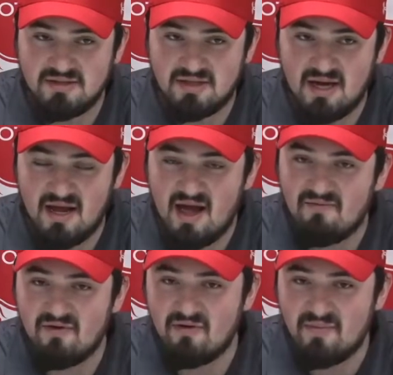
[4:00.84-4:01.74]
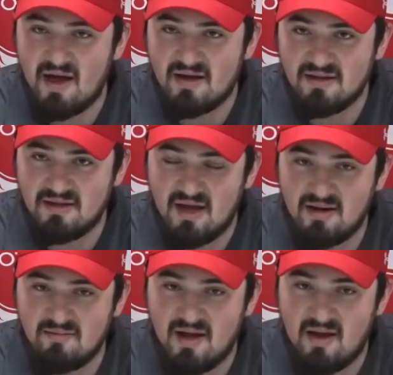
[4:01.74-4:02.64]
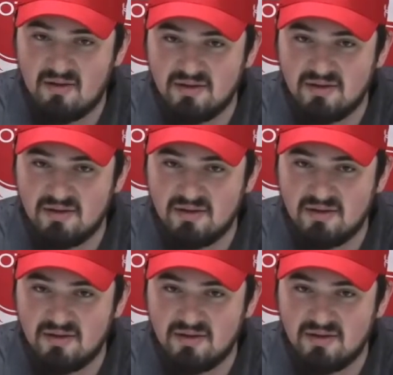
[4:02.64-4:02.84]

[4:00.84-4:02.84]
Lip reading: to kind of have her back in the lineup now.